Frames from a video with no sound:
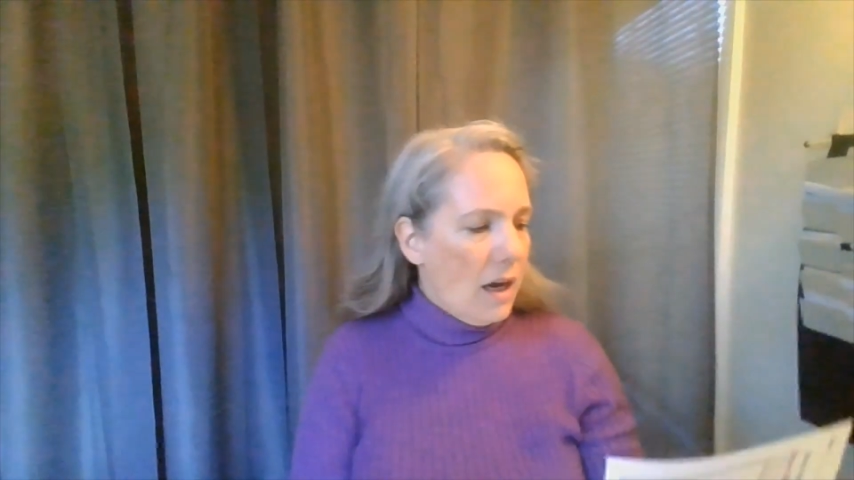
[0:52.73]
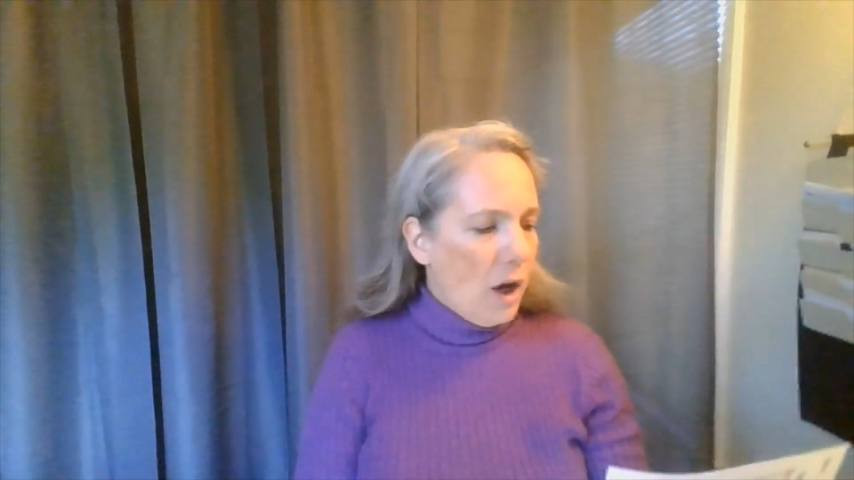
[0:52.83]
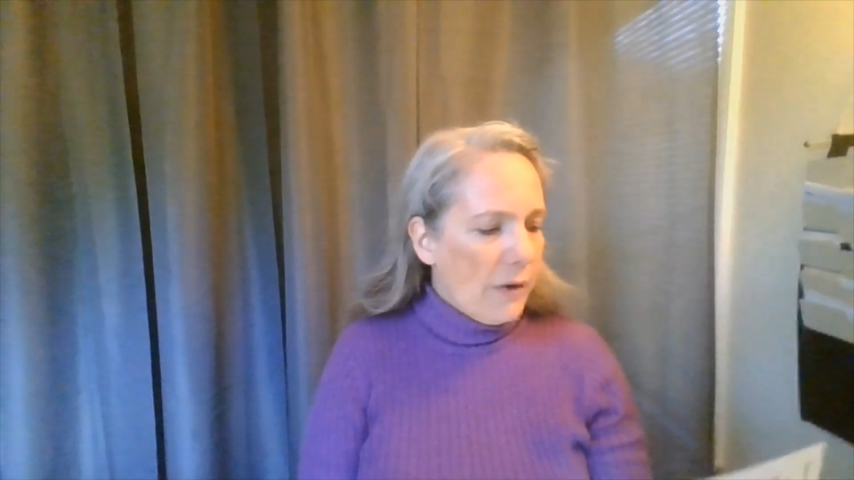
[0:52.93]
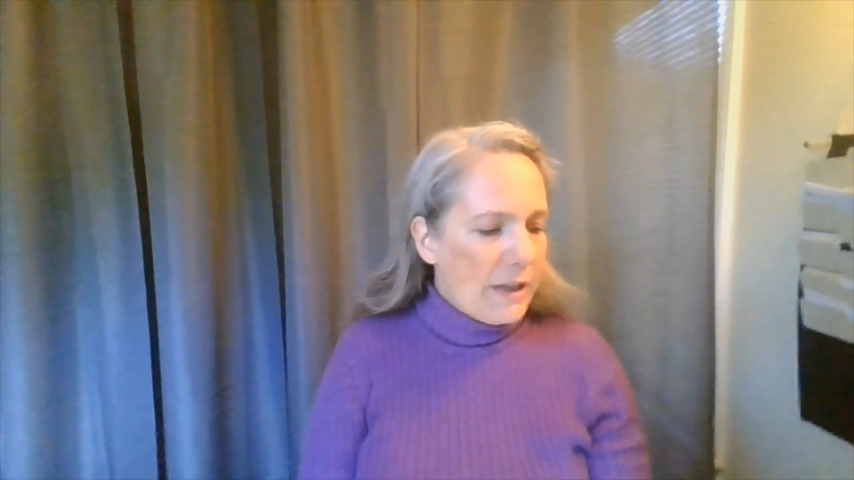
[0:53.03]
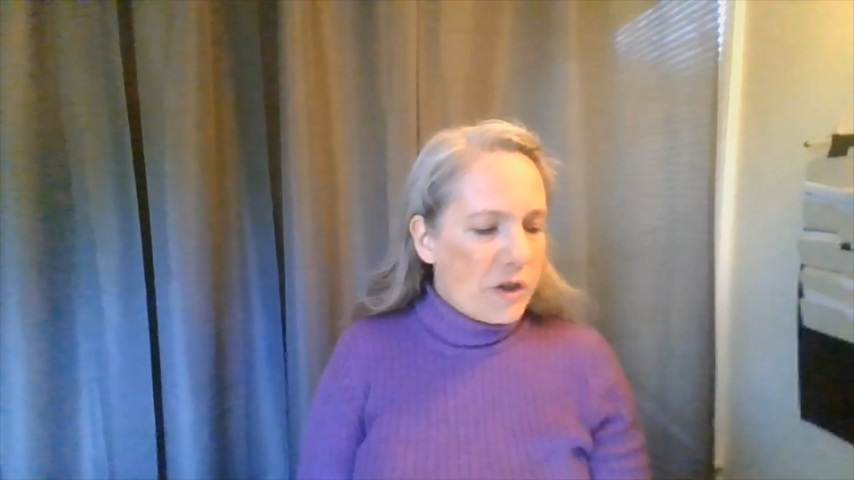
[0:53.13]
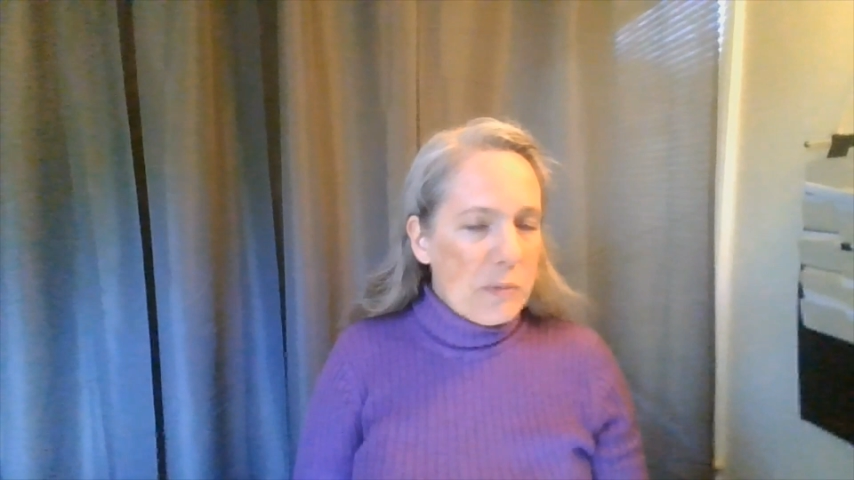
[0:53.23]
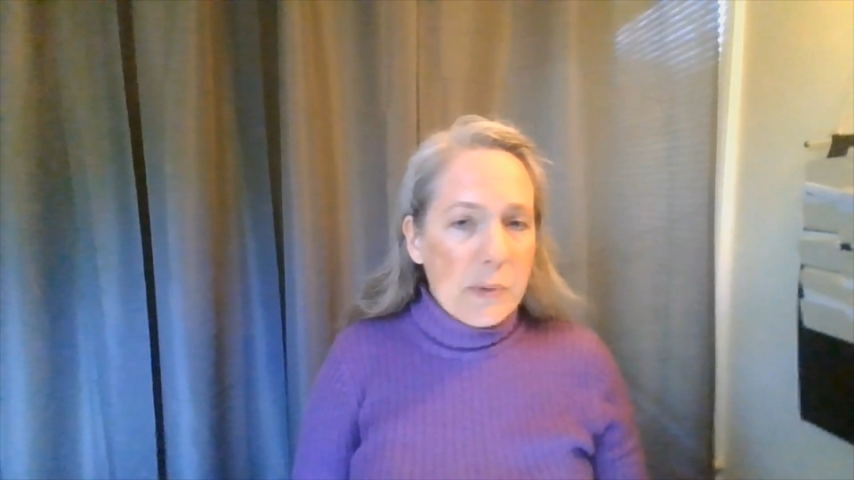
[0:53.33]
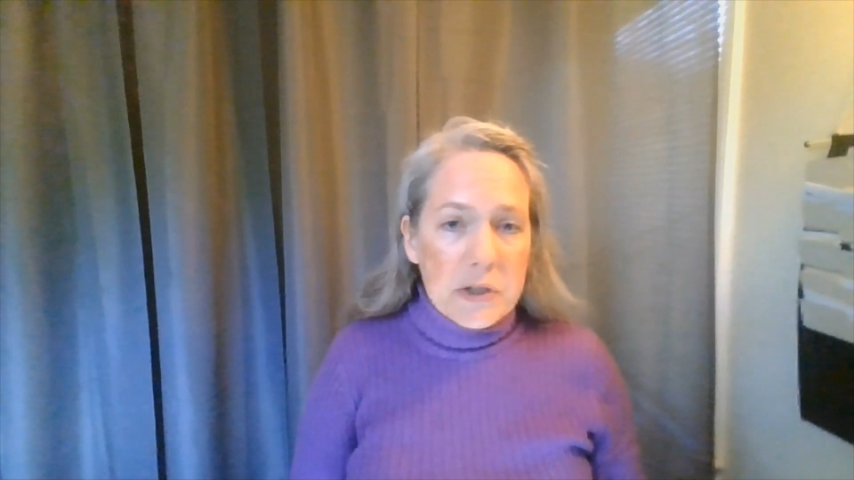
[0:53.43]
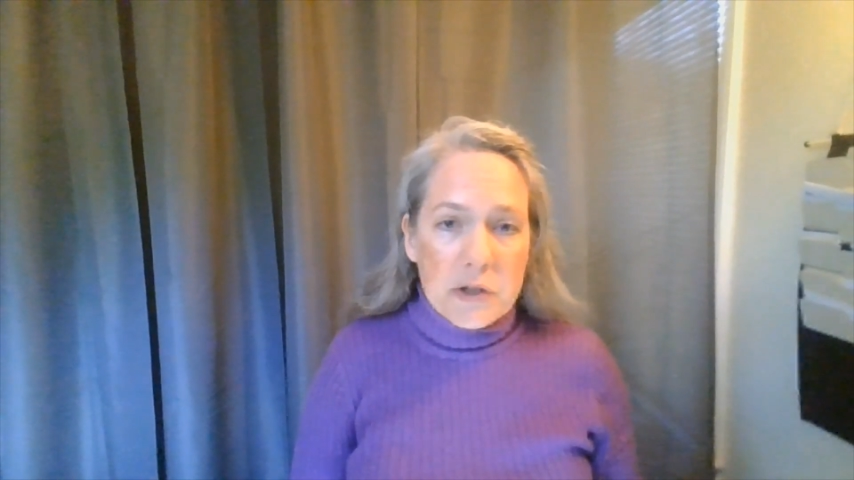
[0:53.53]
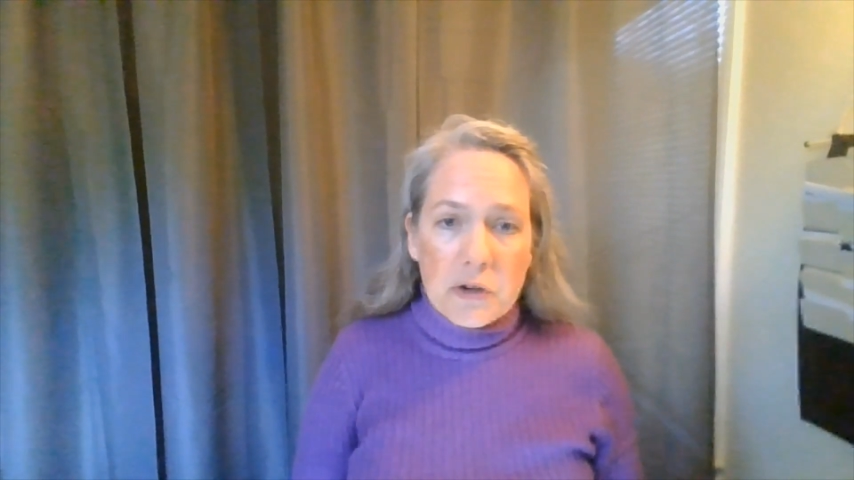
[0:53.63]
All right, so
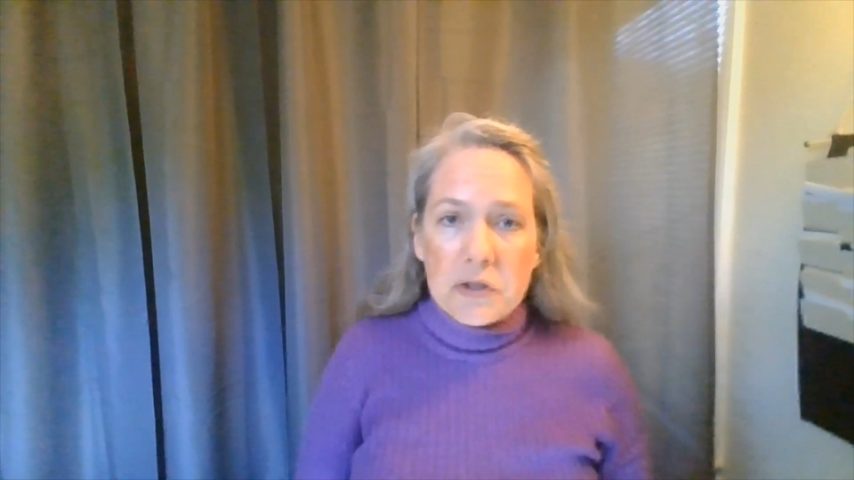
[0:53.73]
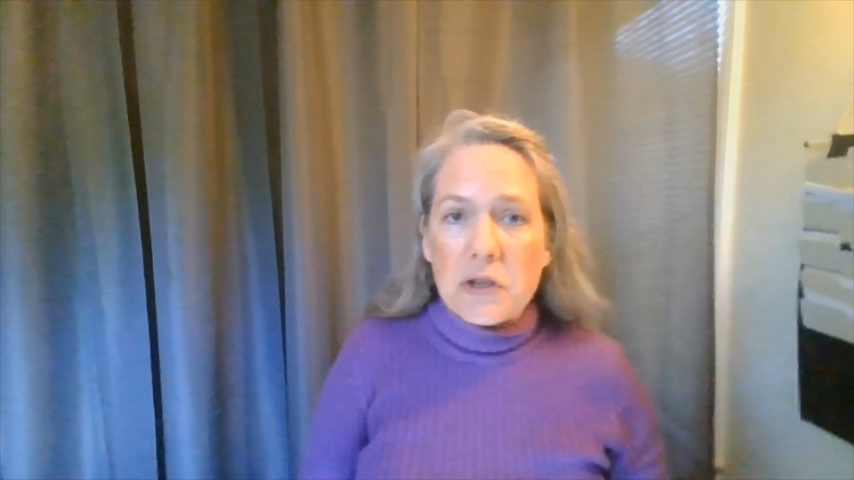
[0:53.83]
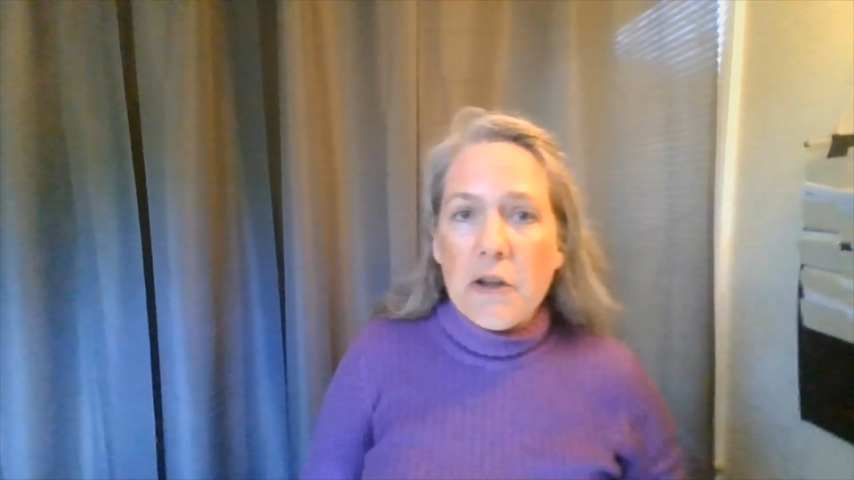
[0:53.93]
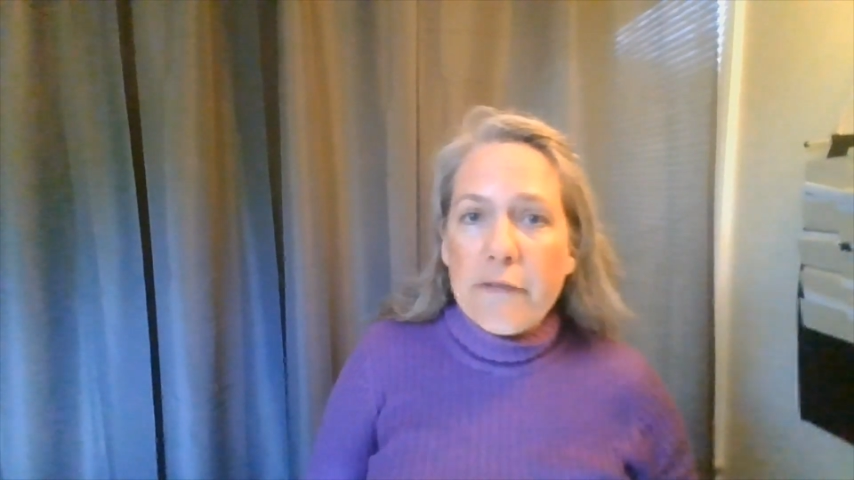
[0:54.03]
boys and girls,